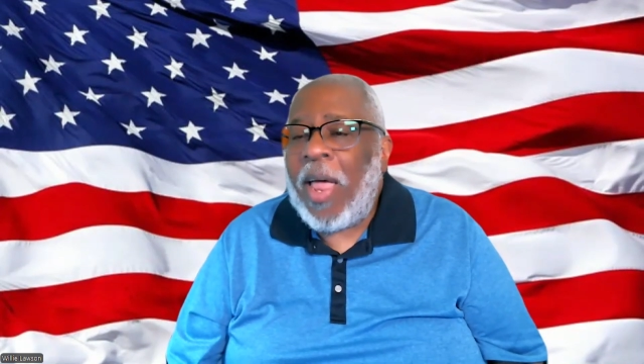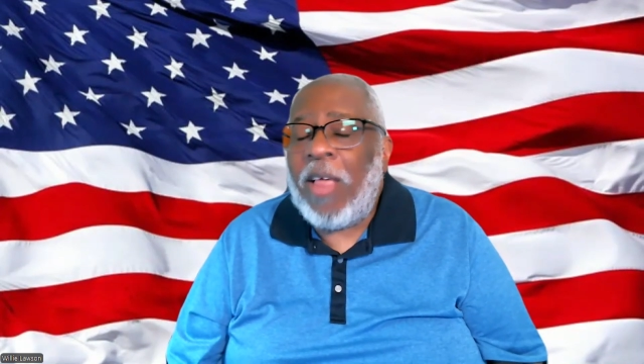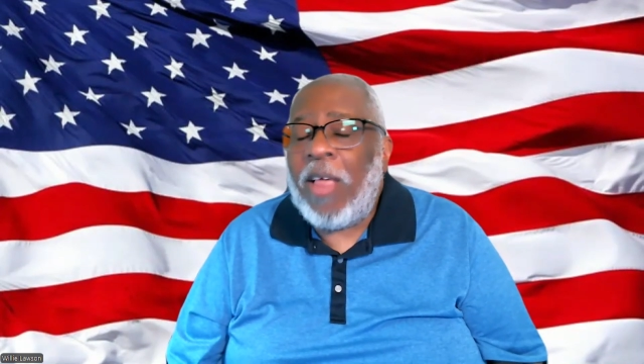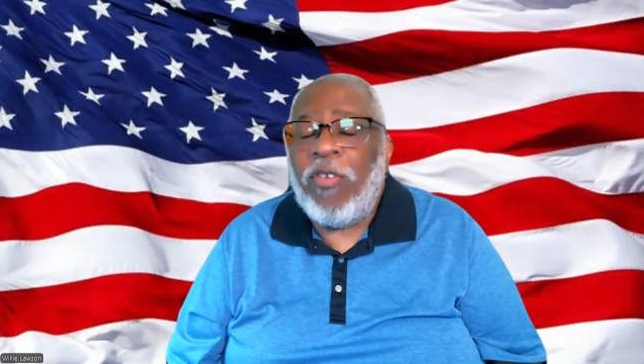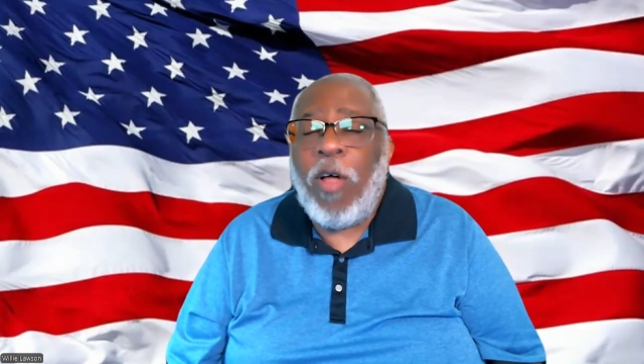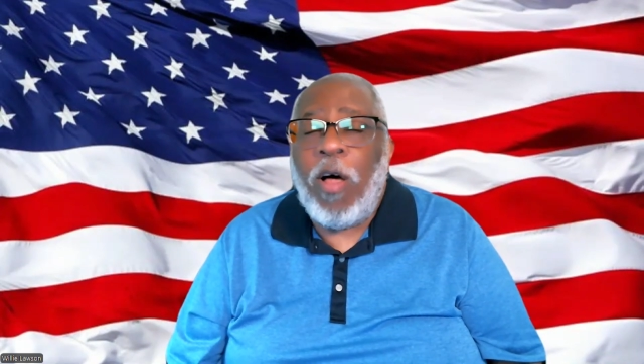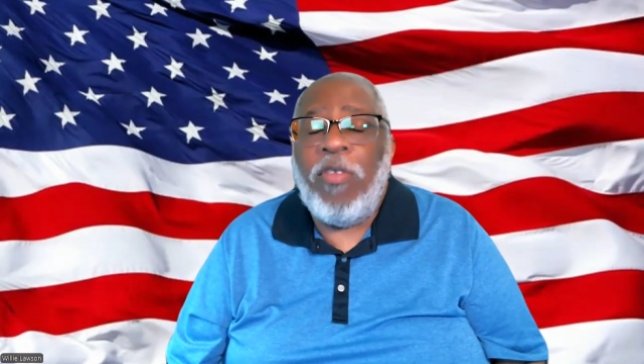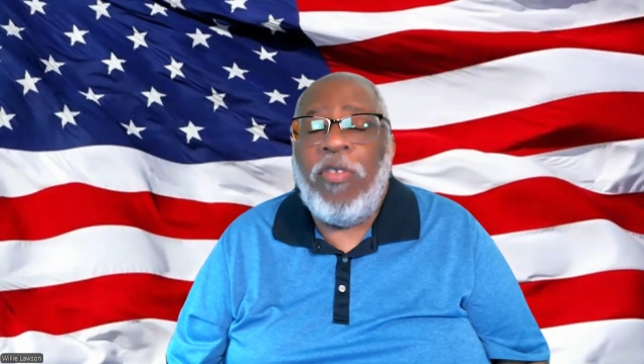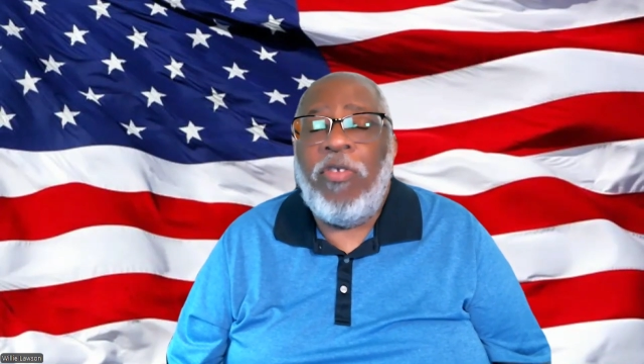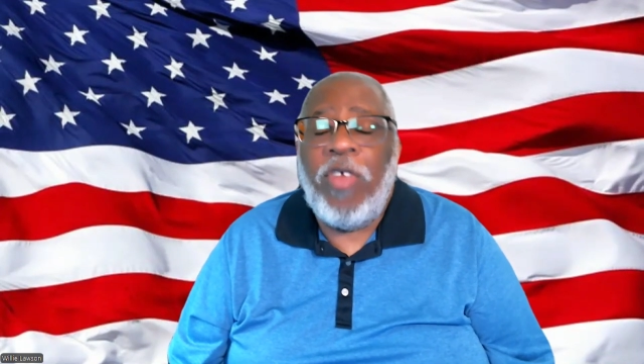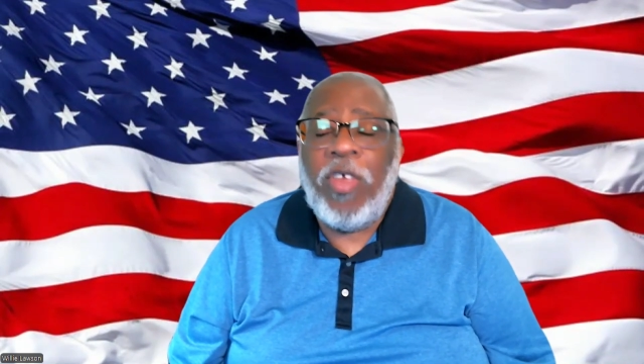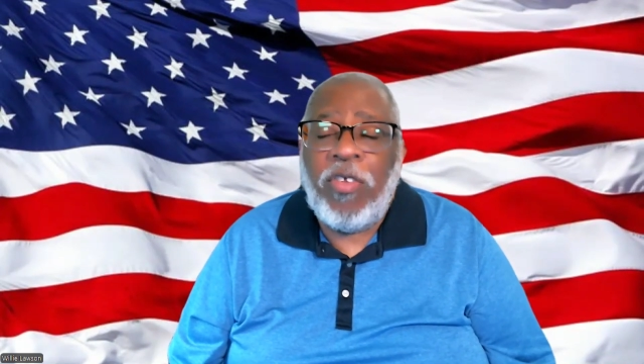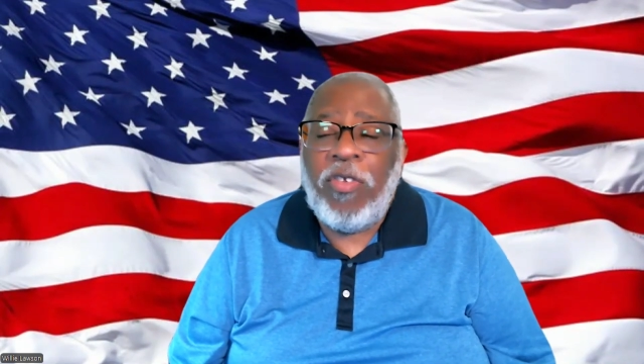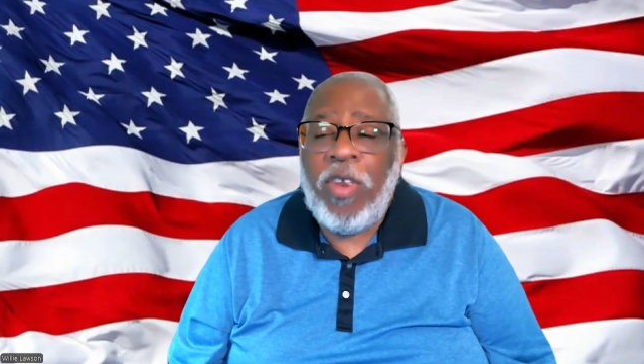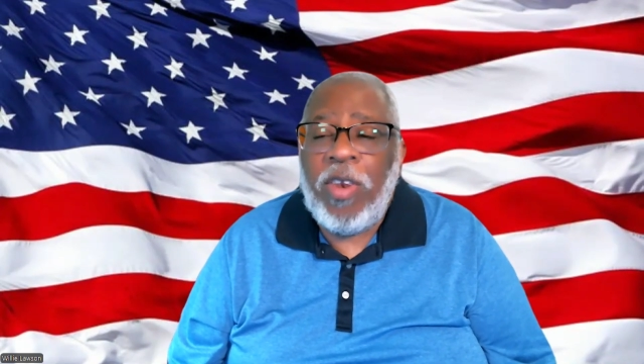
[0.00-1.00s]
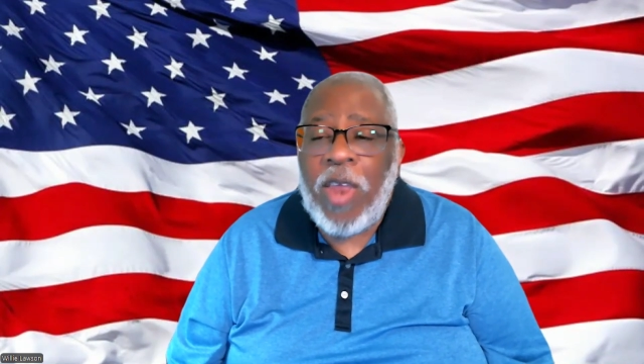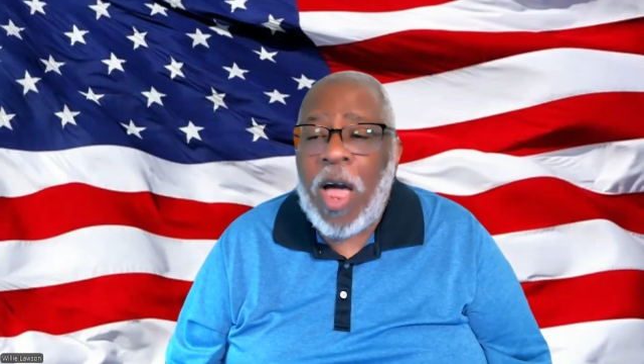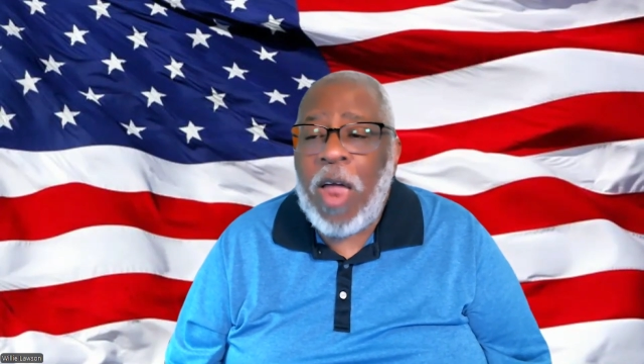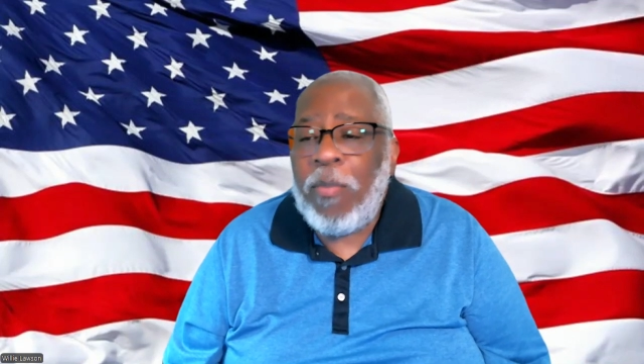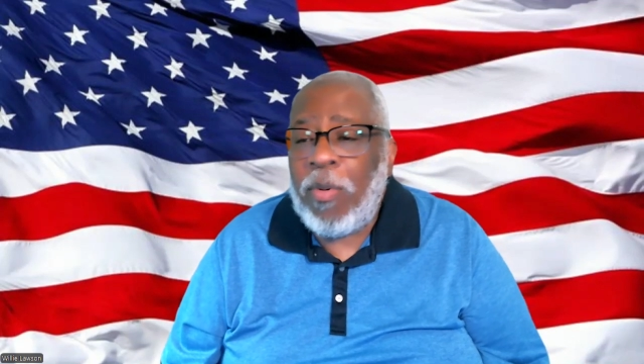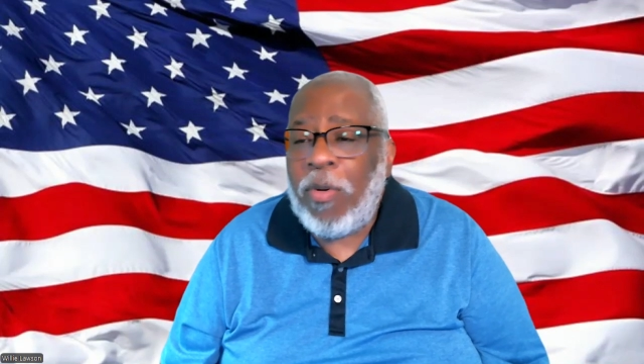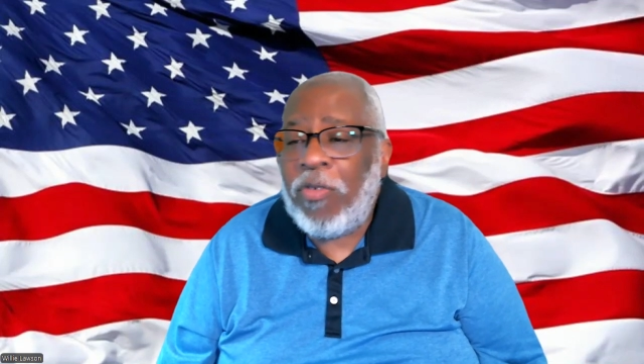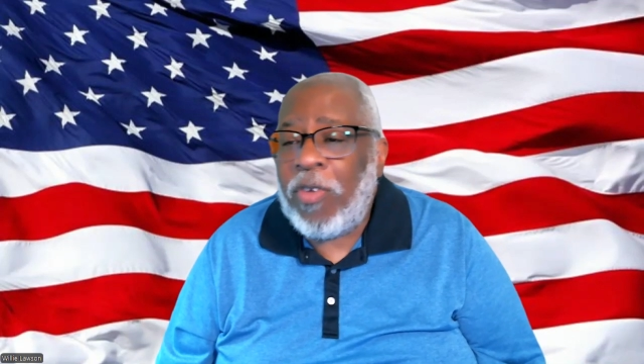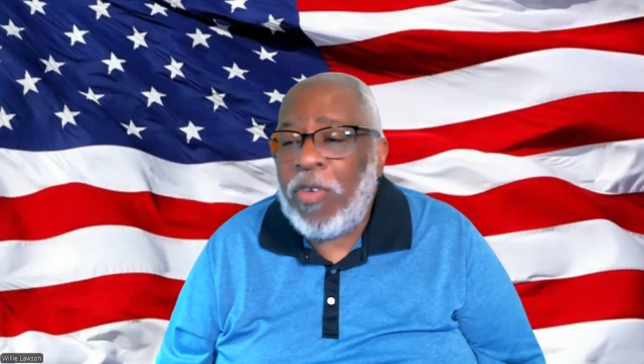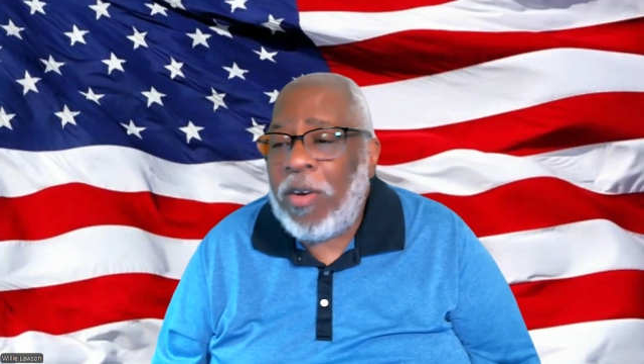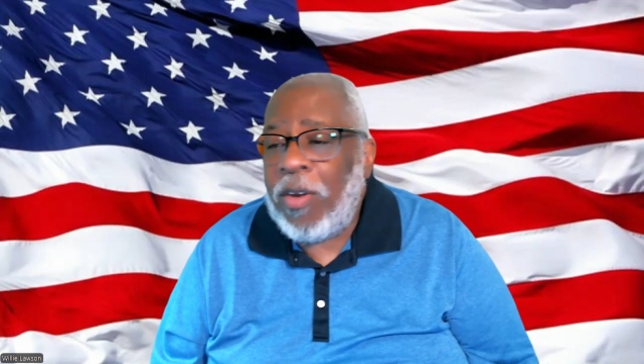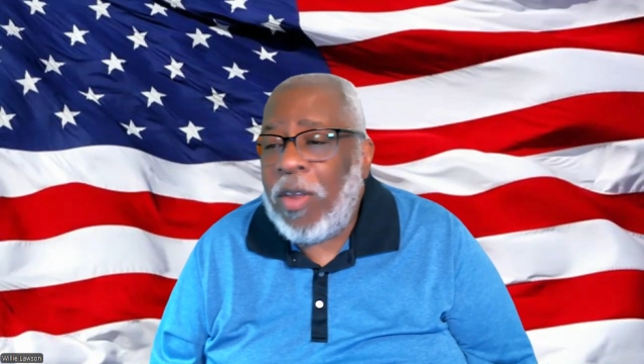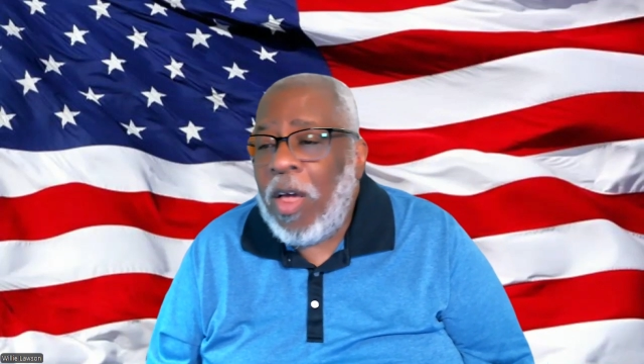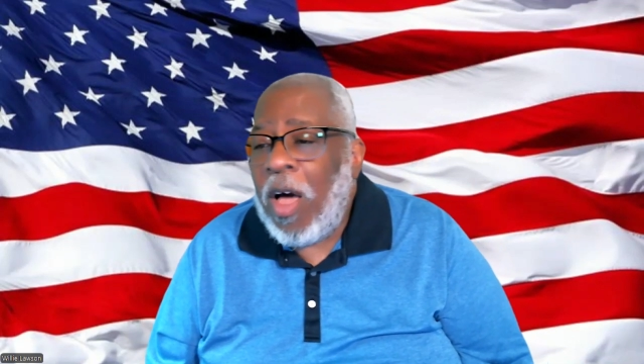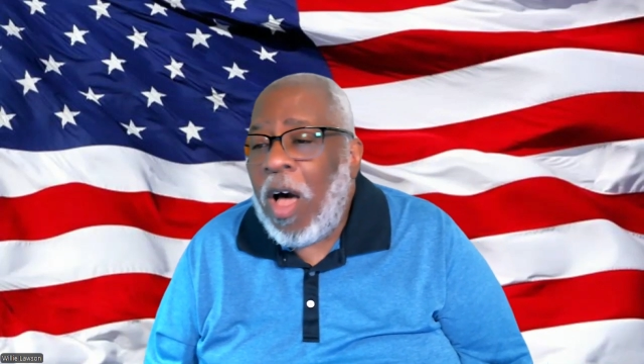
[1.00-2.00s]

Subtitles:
has lost 69%